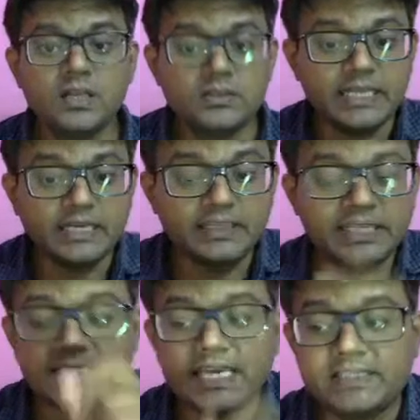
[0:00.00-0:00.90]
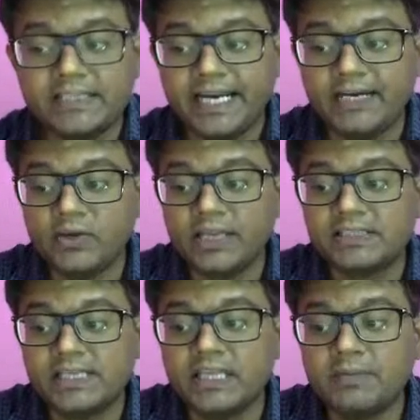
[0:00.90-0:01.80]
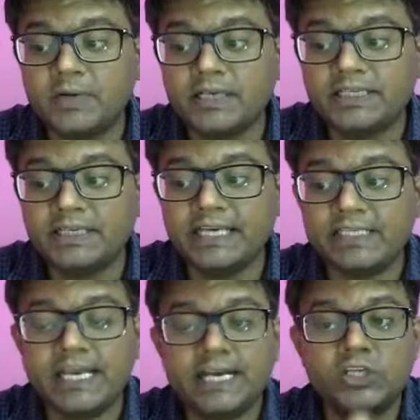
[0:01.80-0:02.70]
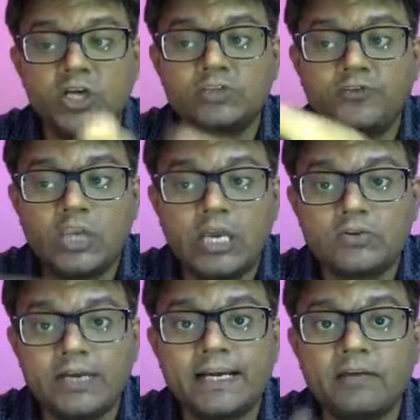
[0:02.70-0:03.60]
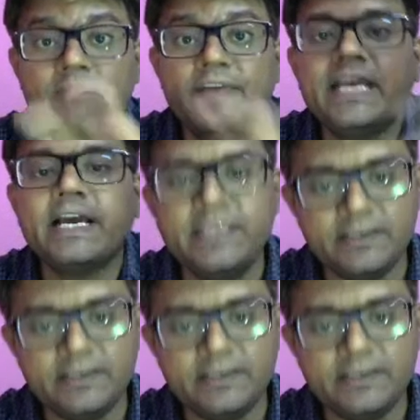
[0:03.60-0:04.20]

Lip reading: then in this case, right, you can see the percentage energy loss we calculate, it will be very high.